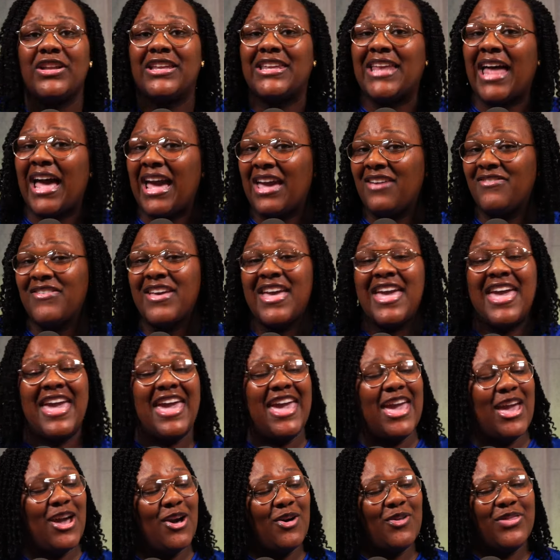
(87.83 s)
life,
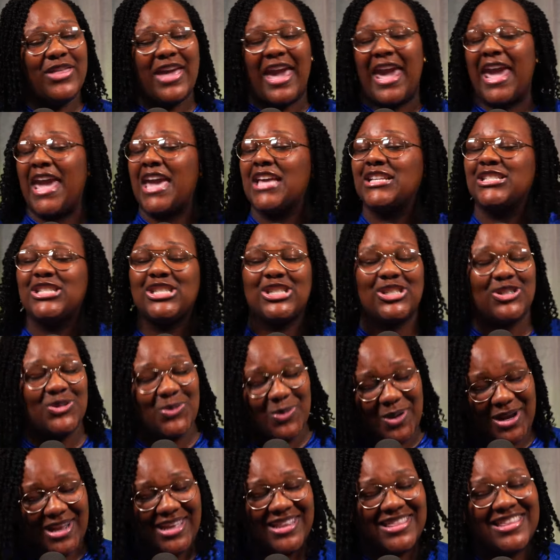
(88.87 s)
health, and
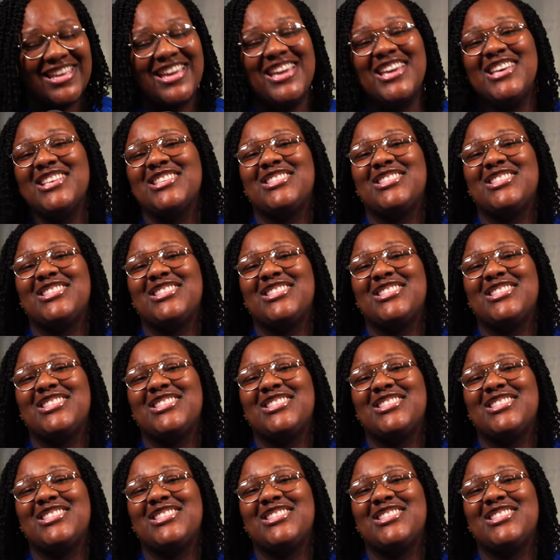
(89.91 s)
strength.